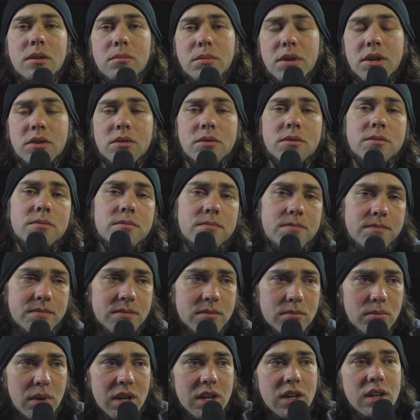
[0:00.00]
about
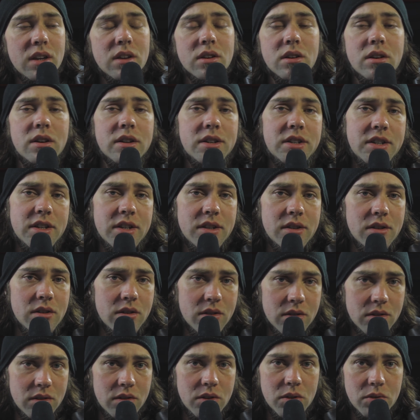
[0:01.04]
making content
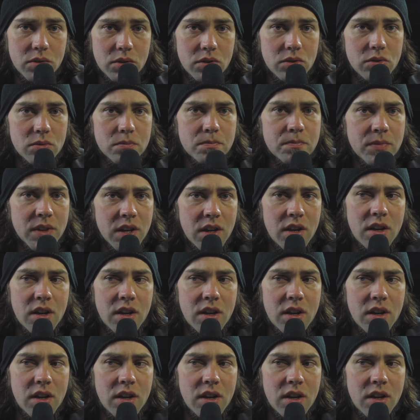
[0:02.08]
on YouTube.